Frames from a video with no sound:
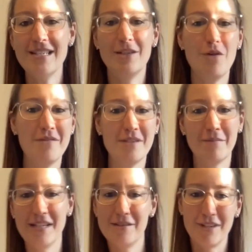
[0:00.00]
I do have some
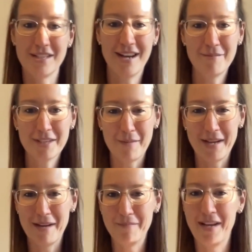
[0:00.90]
kids three times coming
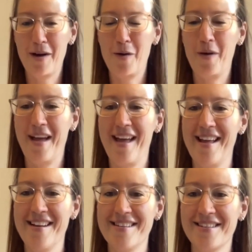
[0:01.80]
up now,
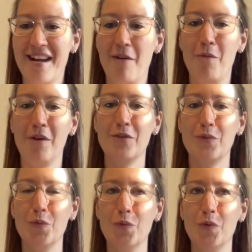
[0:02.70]
and I want
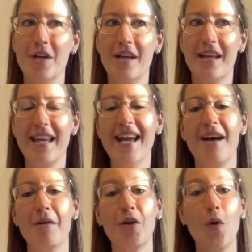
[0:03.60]
to,
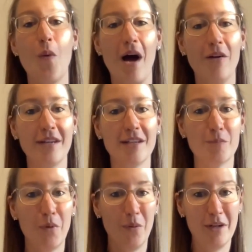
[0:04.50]
yeah, go out and
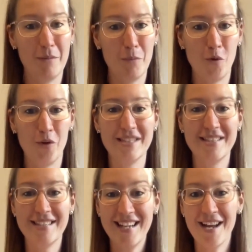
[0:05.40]
explore a little bit more and
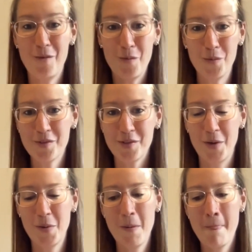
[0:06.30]
see now
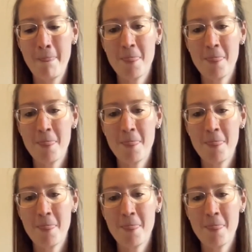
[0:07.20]
also